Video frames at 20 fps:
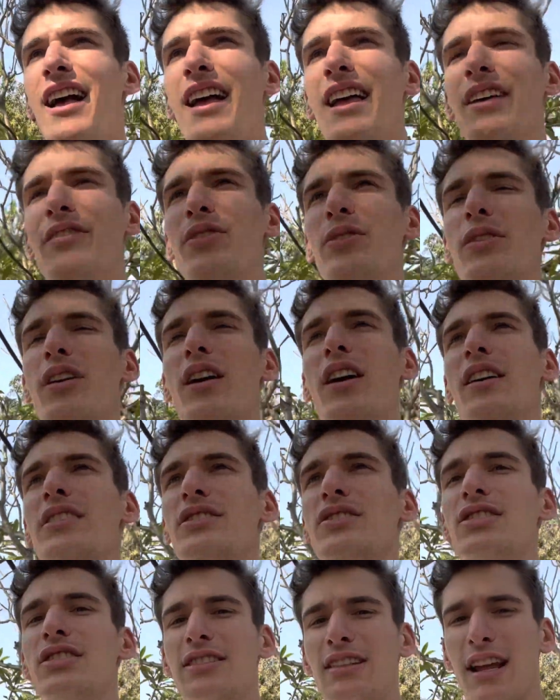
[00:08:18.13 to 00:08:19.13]
If you
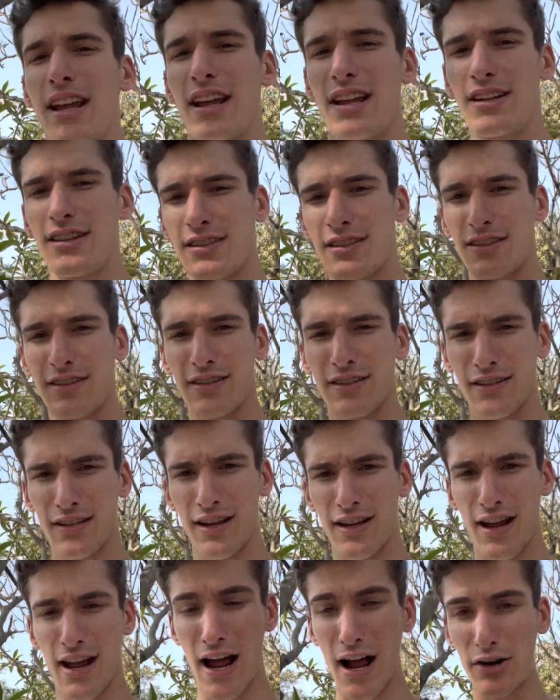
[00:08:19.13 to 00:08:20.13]
understand
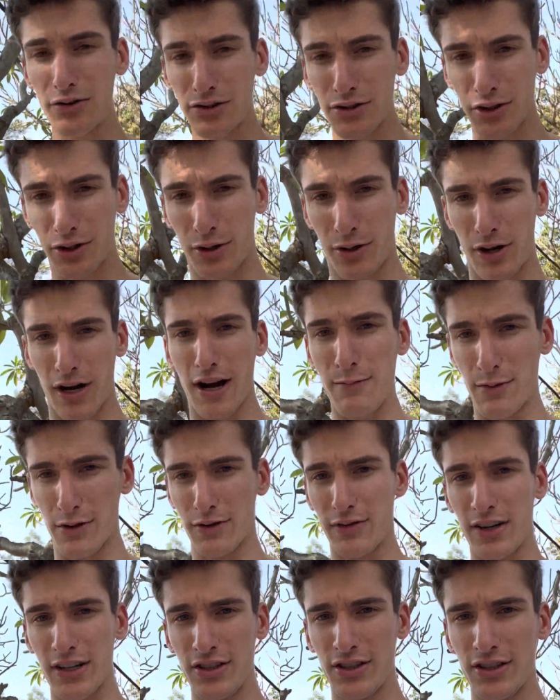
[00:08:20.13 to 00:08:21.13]
how to create
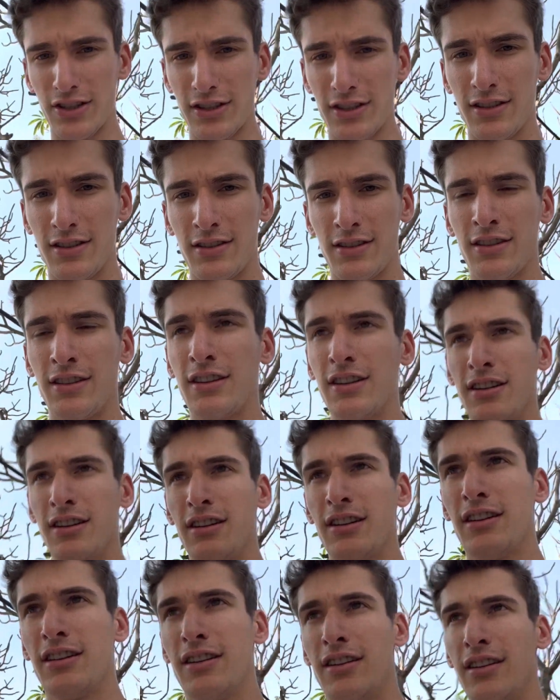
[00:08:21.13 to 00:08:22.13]
motivation,
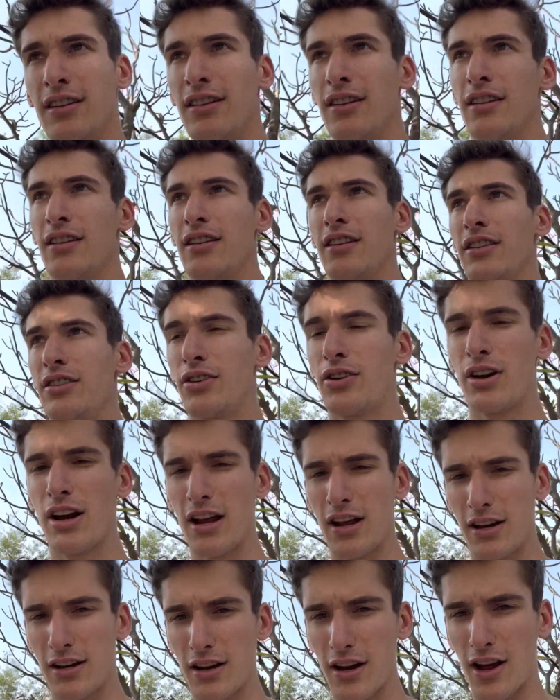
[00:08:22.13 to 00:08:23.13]
you
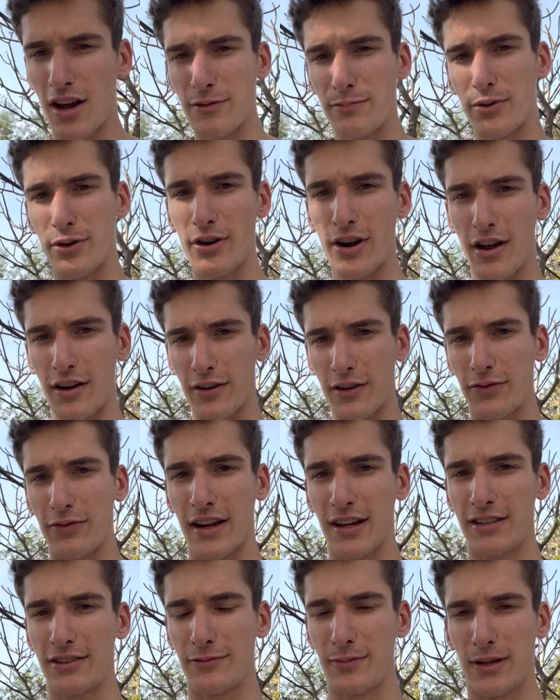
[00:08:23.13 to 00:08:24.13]
create a non burnout
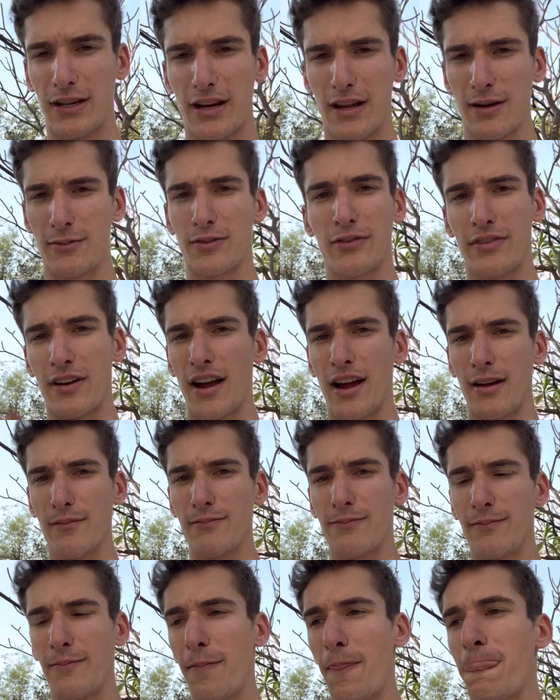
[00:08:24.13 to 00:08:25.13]
effect of being able to vibe.
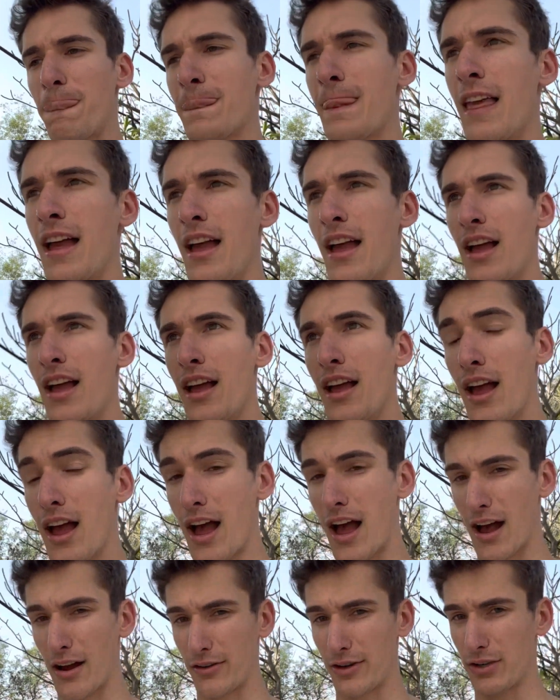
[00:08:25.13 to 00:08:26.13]

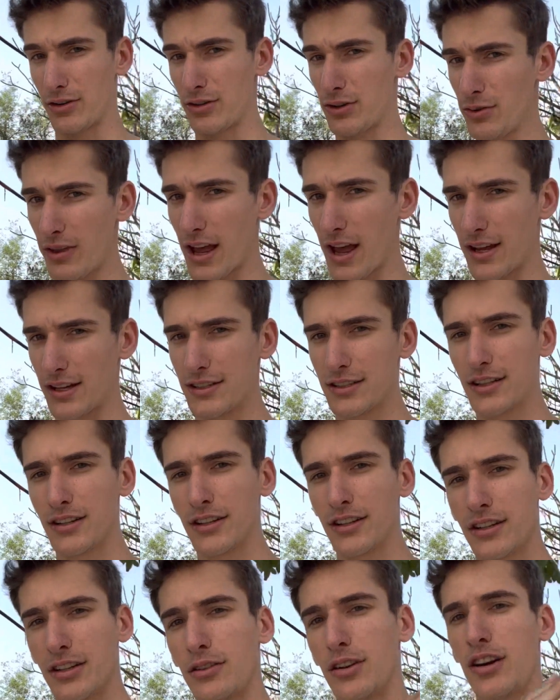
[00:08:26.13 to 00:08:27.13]
How do you do that?
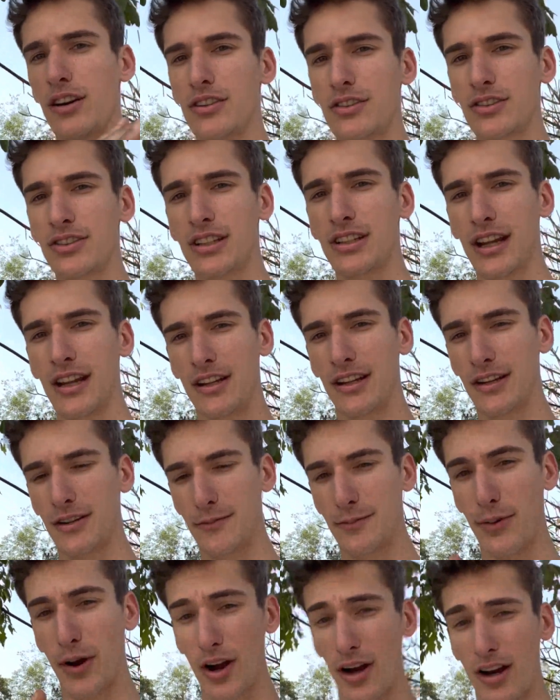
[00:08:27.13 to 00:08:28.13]
You understand that your
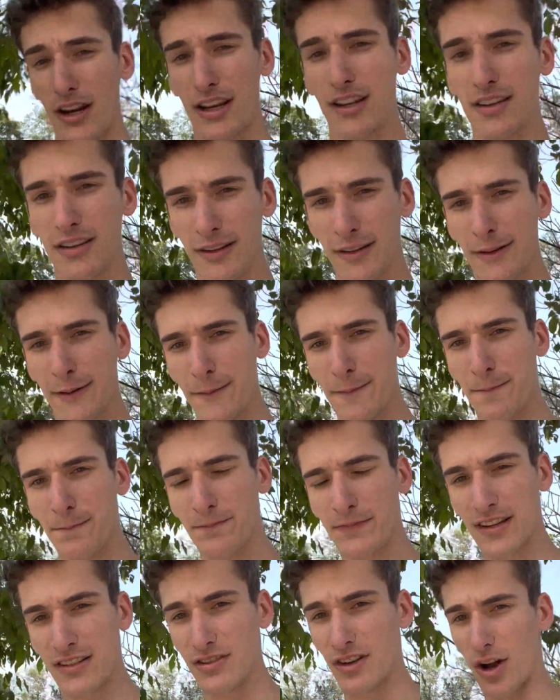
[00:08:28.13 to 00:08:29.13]
body
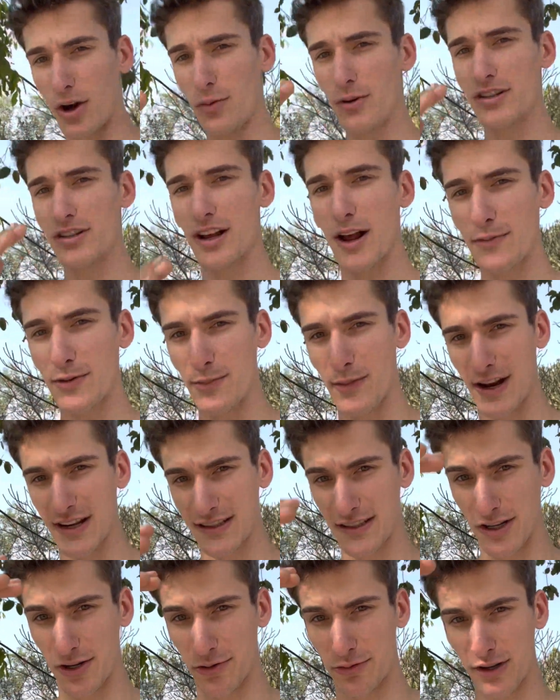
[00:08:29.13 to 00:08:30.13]
is always
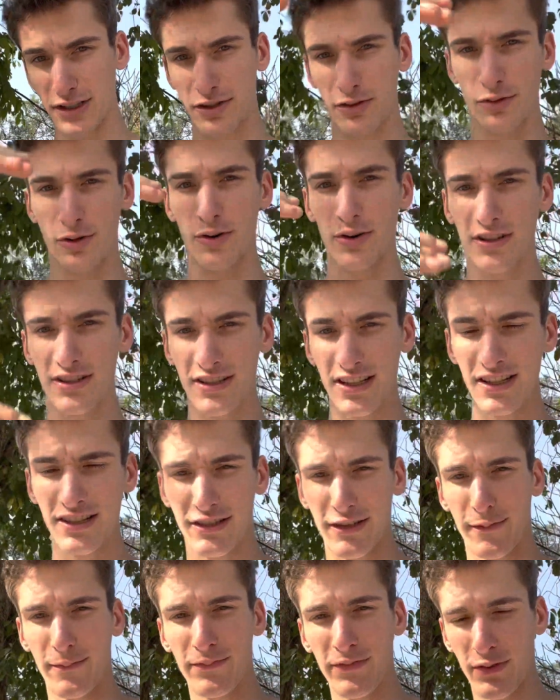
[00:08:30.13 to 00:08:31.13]
optimizing a risk reward
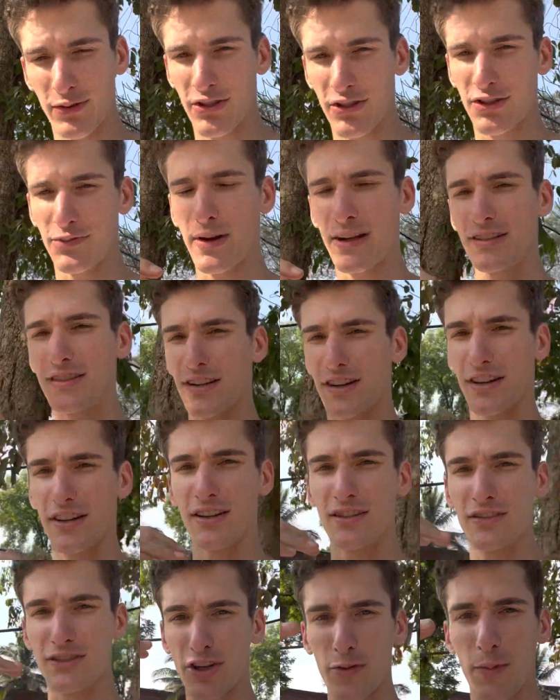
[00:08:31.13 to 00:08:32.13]
system, which is based
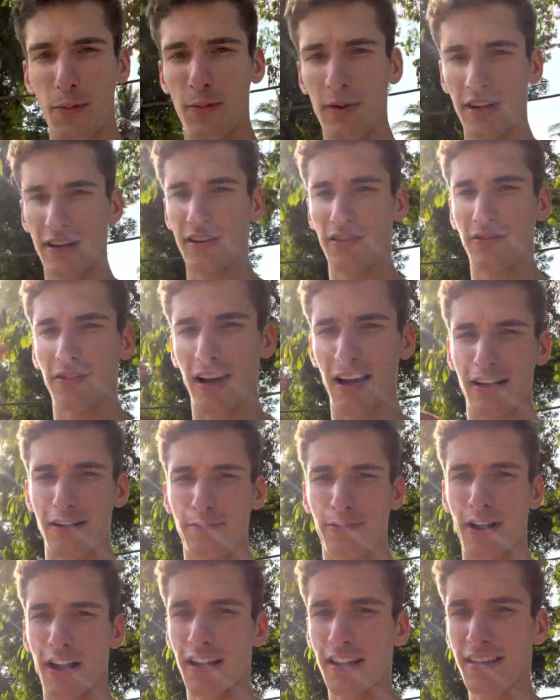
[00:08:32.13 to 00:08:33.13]
on dopamine divided
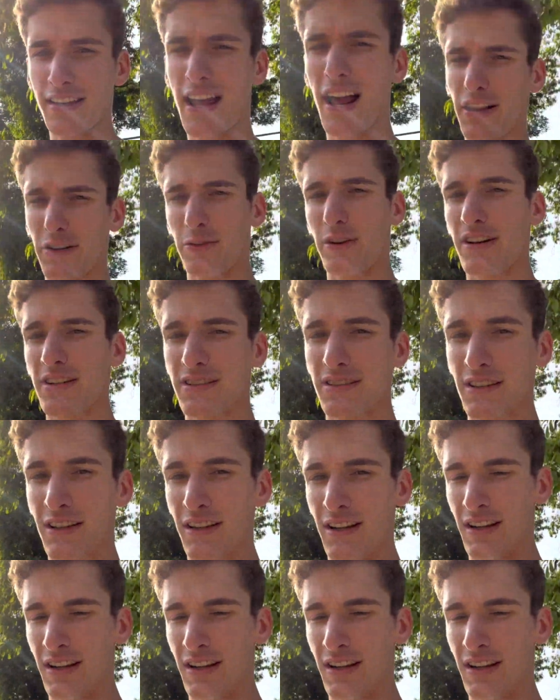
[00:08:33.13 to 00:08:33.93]
by calories.